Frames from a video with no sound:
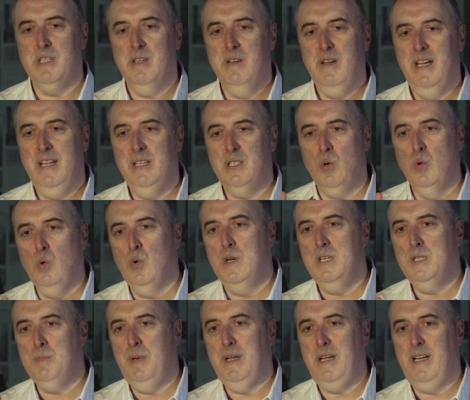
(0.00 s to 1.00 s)
So it's
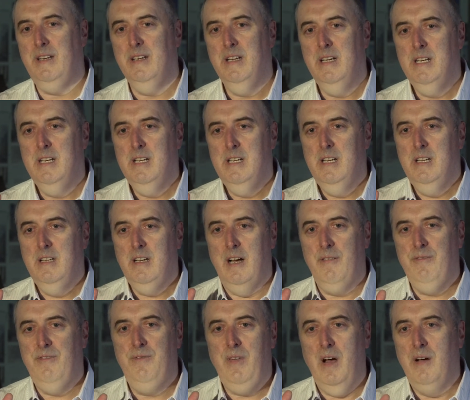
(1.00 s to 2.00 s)
always been
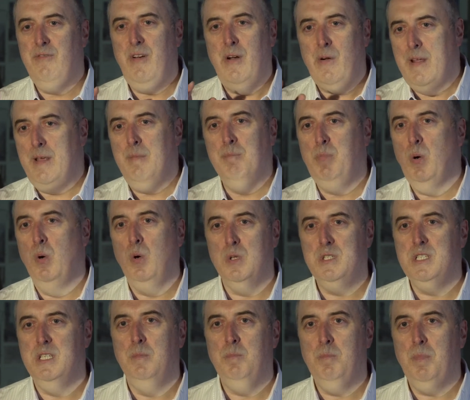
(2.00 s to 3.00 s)
a, a very
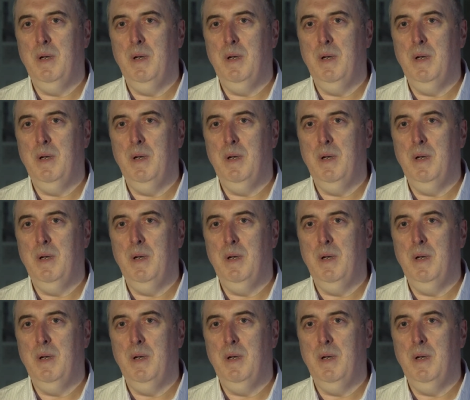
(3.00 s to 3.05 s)
important